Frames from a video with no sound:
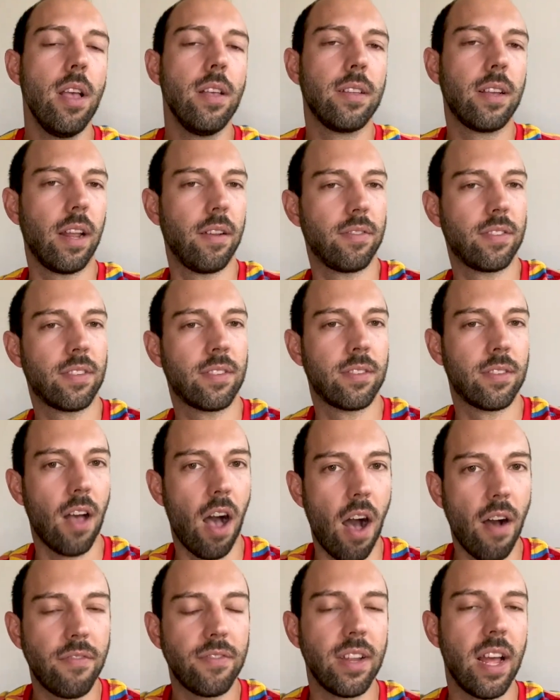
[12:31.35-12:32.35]
kind of
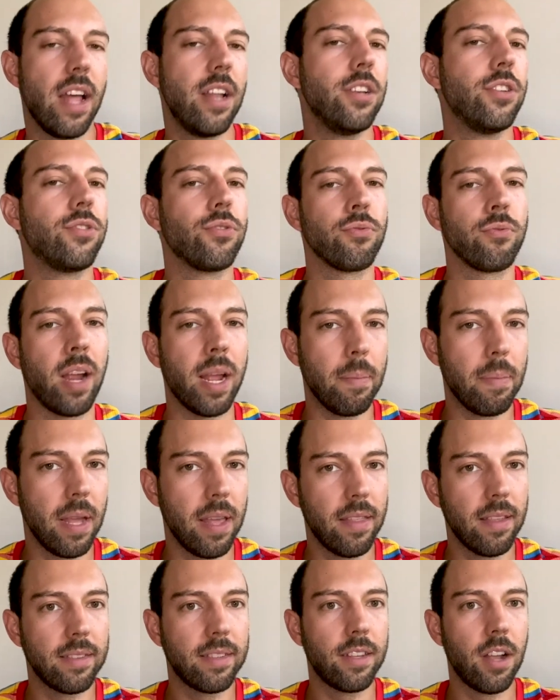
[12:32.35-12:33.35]
soft and
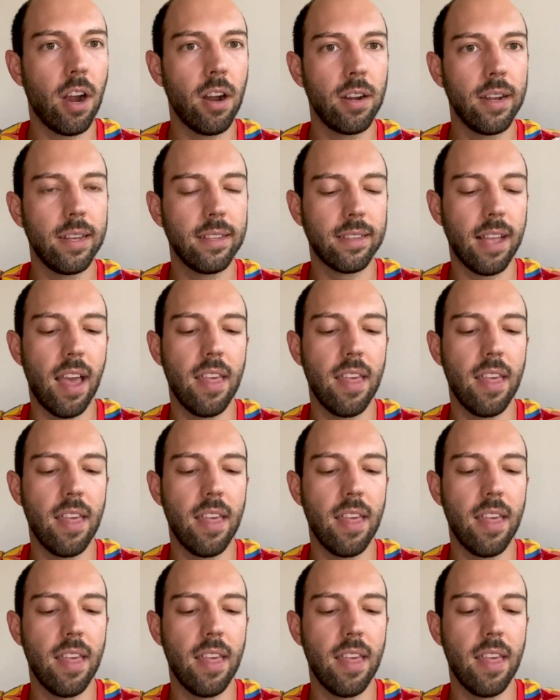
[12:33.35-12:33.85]
drapey this yarn is.